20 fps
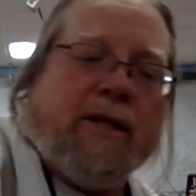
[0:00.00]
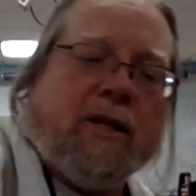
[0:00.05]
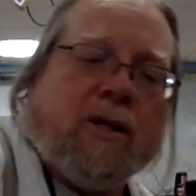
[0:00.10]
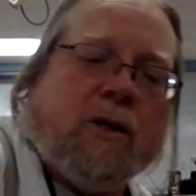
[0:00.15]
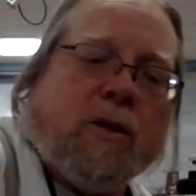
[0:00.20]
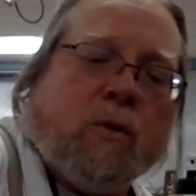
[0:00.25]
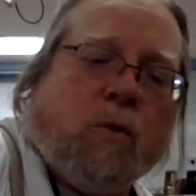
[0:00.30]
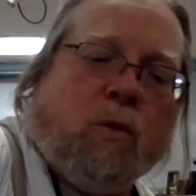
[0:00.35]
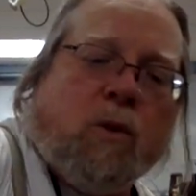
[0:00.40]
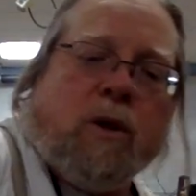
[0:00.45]
this
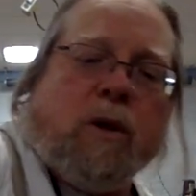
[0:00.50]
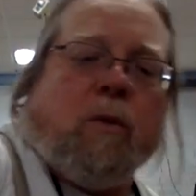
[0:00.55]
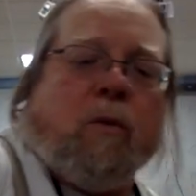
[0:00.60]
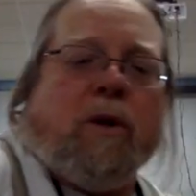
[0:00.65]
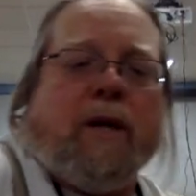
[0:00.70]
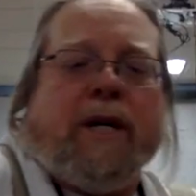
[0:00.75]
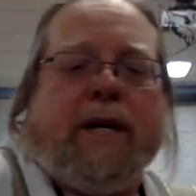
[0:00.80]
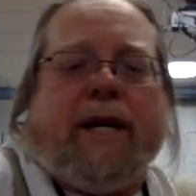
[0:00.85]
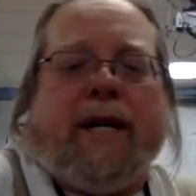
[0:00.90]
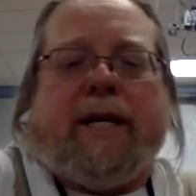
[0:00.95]
is one
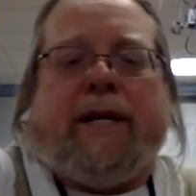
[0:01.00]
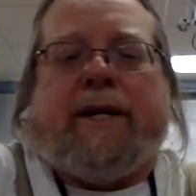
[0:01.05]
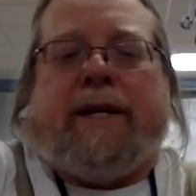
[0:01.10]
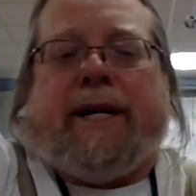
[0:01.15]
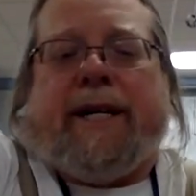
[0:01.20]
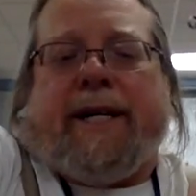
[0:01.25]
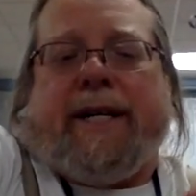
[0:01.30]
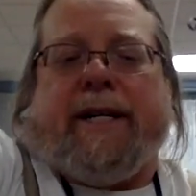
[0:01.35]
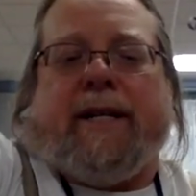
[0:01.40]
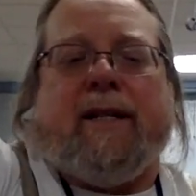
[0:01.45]
where you get your
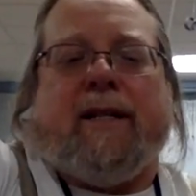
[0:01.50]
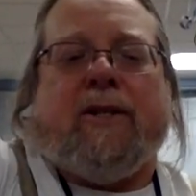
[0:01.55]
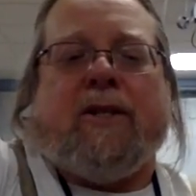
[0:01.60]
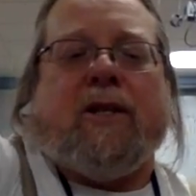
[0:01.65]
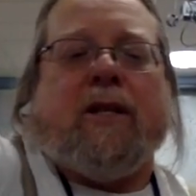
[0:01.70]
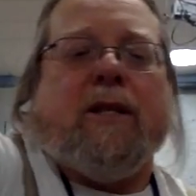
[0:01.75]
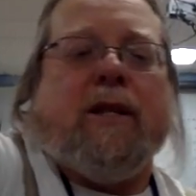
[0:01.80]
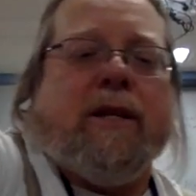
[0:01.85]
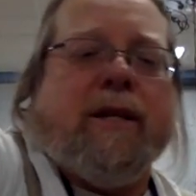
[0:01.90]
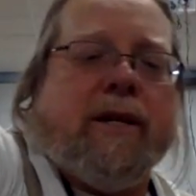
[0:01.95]
hands
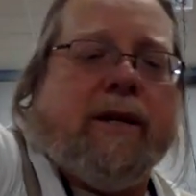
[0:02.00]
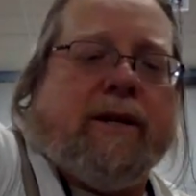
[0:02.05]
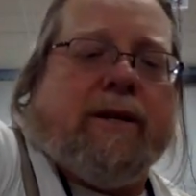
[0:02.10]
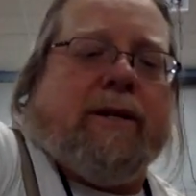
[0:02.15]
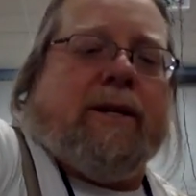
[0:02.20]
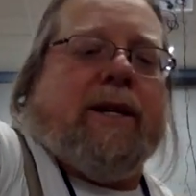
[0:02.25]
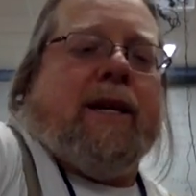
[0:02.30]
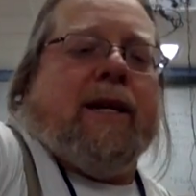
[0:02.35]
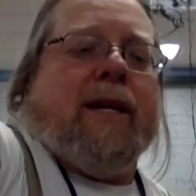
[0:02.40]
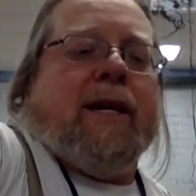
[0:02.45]
in there.
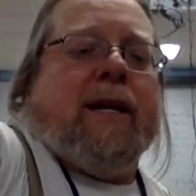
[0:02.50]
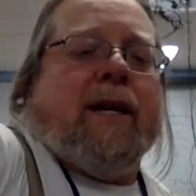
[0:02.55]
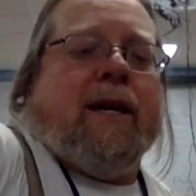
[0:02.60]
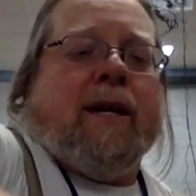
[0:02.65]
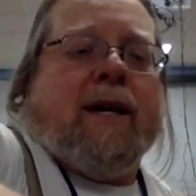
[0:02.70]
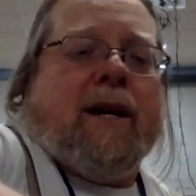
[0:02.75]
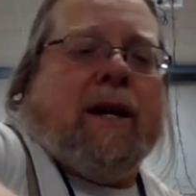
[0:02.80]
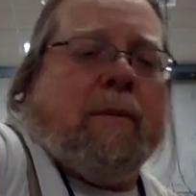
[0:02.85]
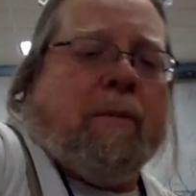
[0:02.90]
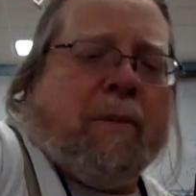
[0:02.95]

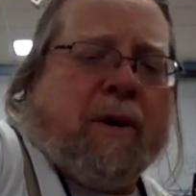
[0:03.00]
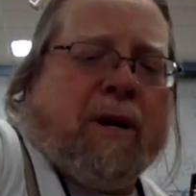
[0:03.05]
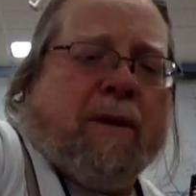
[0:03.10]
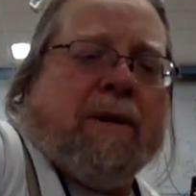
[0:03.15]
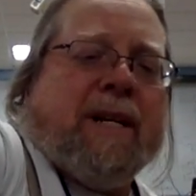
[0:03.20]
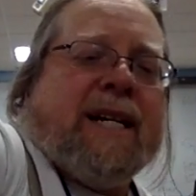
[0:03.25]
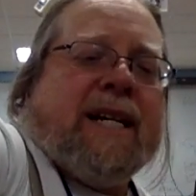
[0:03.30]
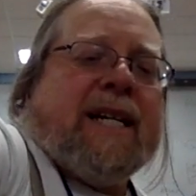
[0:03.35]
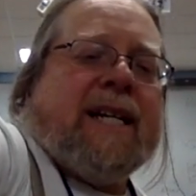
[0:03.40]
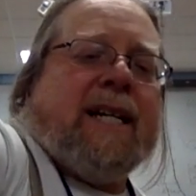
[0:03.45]
I'm
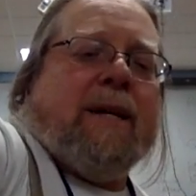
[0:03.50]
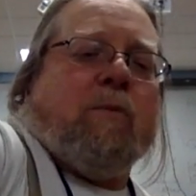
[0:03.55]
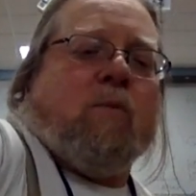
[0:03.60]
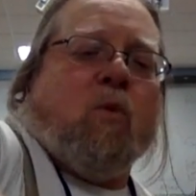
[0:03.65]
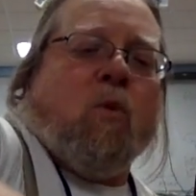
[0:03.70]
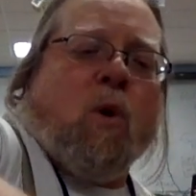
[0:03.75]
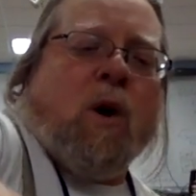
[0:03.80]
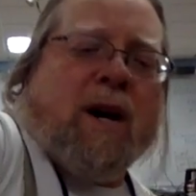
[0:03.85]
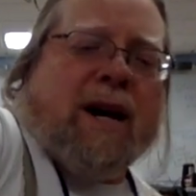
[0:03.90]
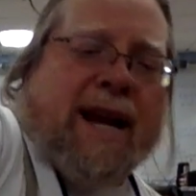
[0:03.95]
probably going to keep
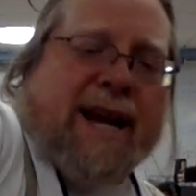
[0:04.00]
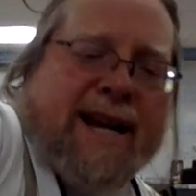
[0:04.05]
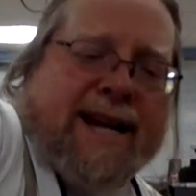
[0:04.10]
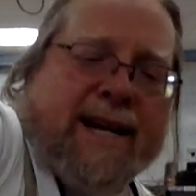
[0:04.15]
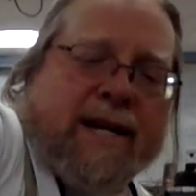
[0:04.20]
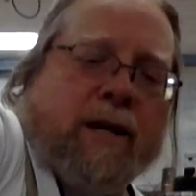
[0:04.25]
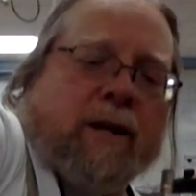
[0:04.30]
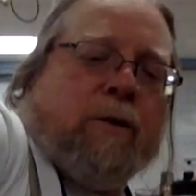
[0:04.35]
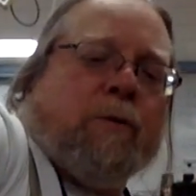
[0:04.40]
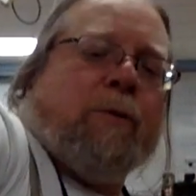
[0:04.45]
one
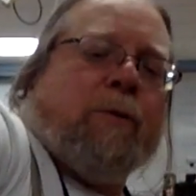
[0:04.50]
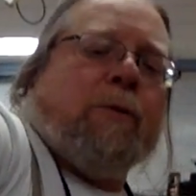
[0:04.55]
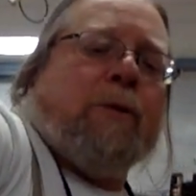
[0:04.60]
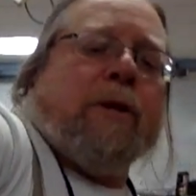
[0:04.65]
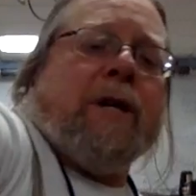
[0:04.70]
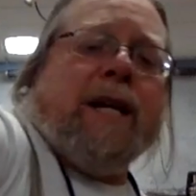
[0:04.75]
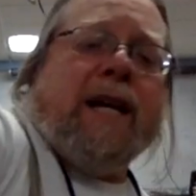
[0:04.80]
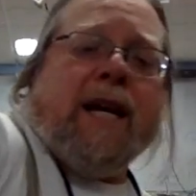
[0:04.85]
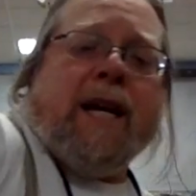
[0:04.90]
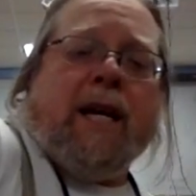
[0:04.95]
hand
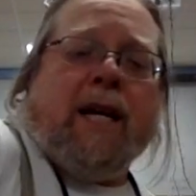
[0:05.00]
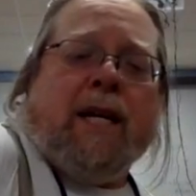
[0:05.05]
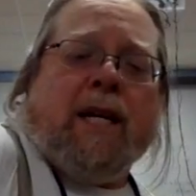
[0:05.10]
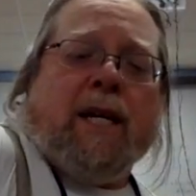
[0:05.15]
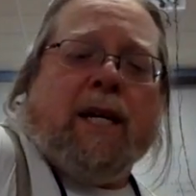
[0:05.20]
free